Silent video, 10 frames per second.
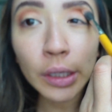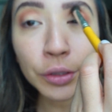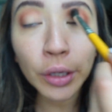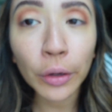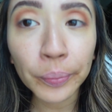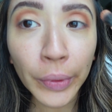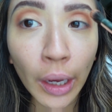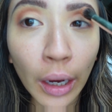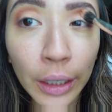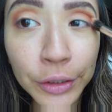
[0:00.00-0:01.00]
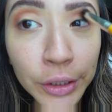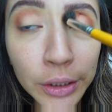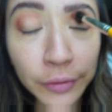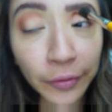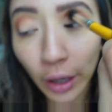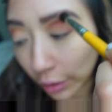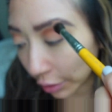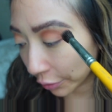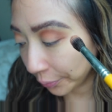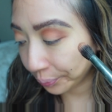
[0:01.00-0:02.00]
So I just
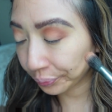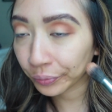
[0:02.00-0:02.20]
follow